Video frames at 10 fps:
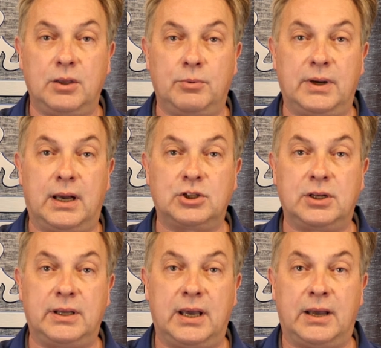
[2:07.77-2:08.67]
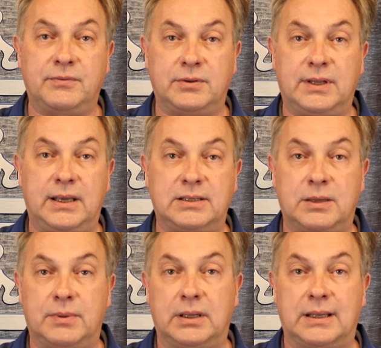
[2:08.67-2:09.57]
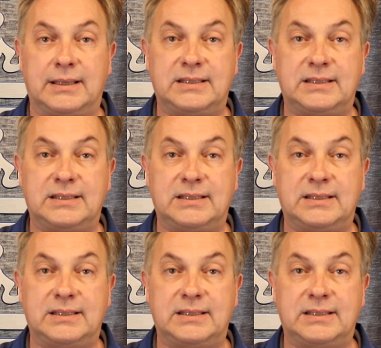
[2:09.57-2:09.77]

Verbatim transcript: You would actually have to take something like